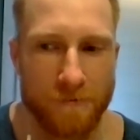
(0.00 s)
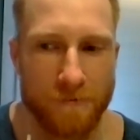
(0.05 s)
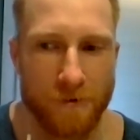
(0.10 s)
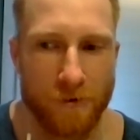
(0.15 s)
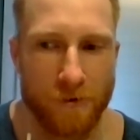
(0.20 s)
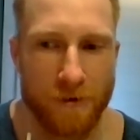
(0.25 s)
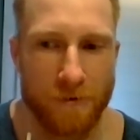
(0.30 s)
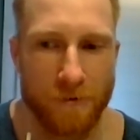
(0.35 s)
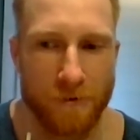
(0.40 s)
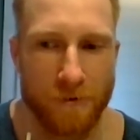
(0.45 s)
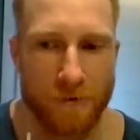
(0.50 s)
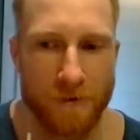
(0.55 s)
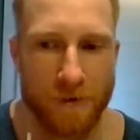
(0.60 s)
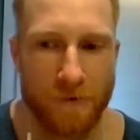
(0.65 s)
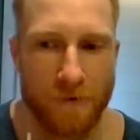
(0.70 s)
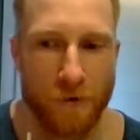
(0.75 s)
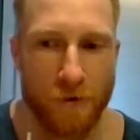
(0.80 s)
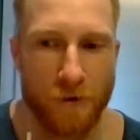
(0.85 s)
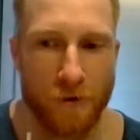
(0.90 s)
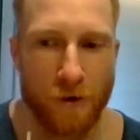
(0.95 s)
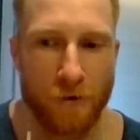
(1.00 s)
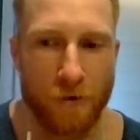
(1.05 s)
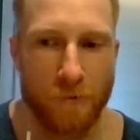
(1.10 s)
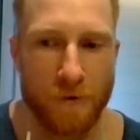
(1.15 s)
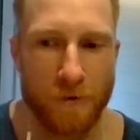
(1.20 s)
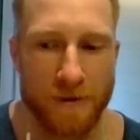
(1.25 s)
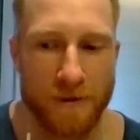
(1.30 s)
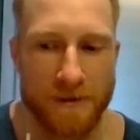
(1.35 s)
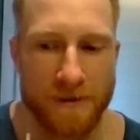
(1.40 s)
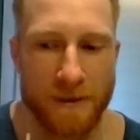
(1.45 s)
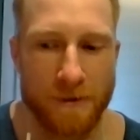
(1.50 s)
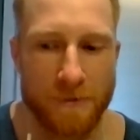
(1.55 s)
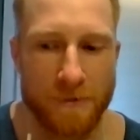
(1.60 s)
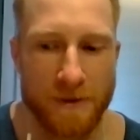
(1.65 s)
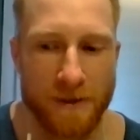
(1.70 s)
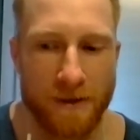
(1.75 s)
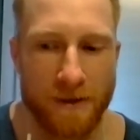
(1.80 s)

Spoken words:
All right, well, if you know what the steps